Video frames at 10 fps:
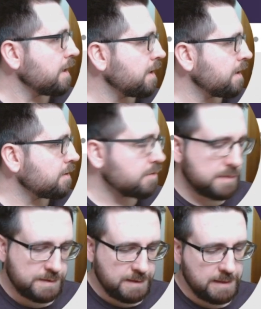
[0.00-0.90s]
need to
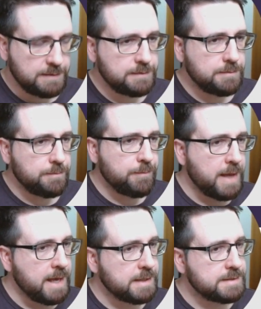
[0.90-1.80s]
set
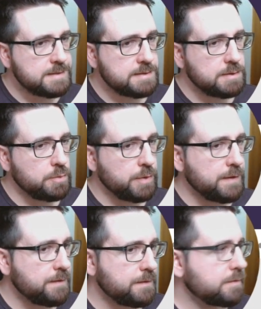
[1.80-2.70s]
max
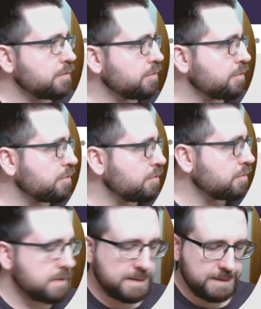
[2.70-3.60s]
width
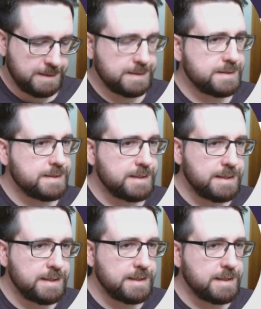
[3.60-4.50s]
to
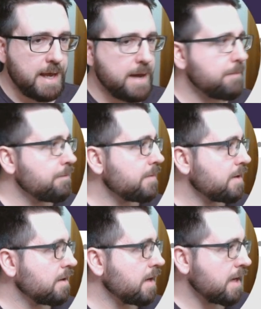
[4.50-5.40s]
60 m,
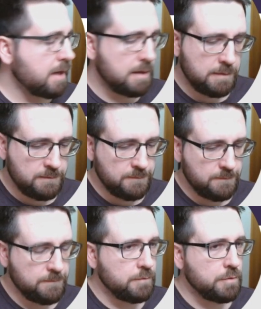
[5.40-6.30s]

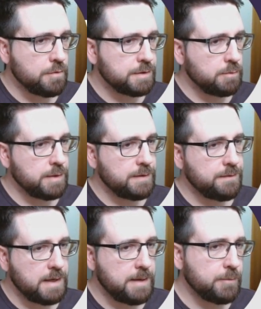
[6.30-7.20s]
and for the width,
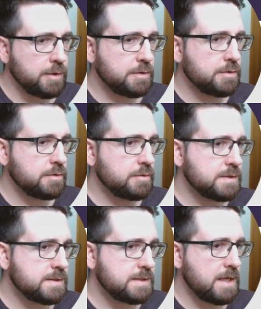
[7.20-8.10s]
I'm going to
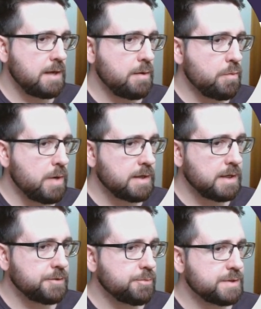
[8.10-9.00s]
say
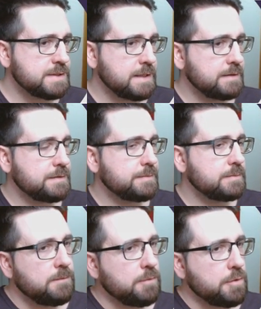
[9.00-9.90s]

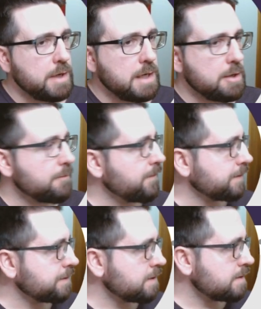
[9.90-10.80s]
100%. For our
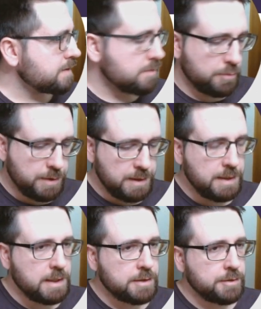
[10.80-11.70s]
filters, we
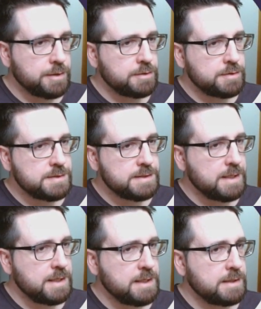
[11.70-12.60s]
are going to
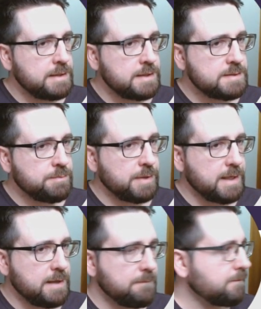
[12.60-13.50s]
say
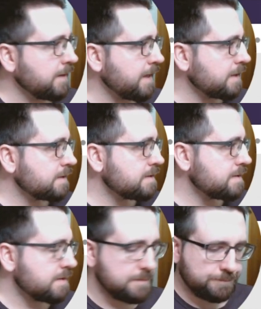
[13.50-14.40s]
display flex.